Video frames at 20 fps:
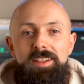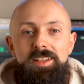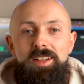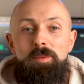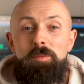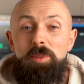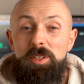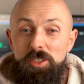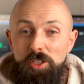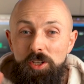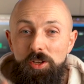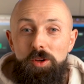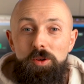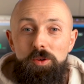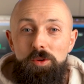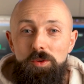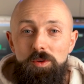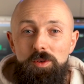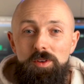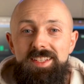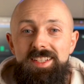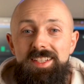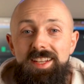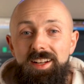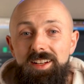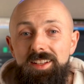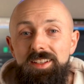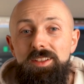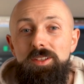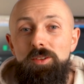Number 2,
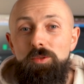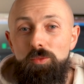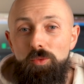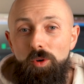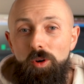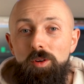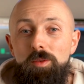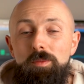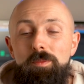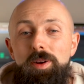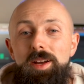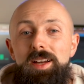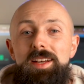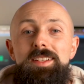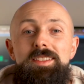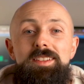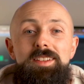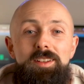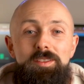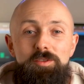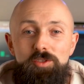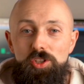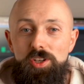selling the wrong parcel of